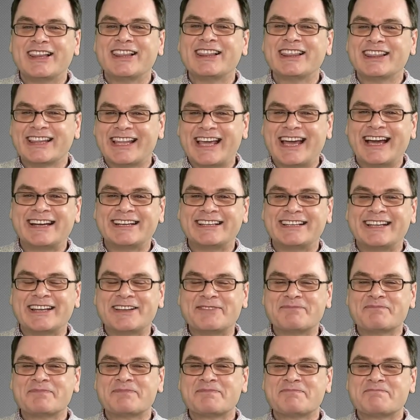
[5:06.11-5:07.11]

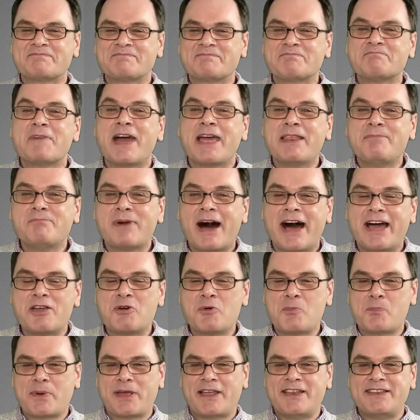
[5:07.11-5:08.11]
learning, in my
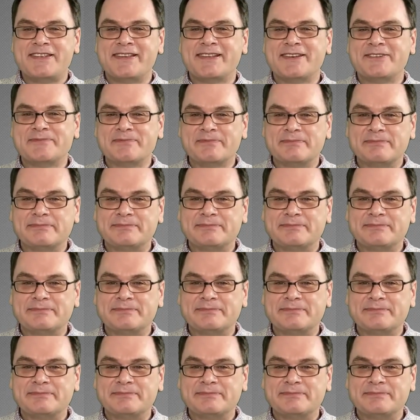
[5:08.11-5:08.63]
opinion.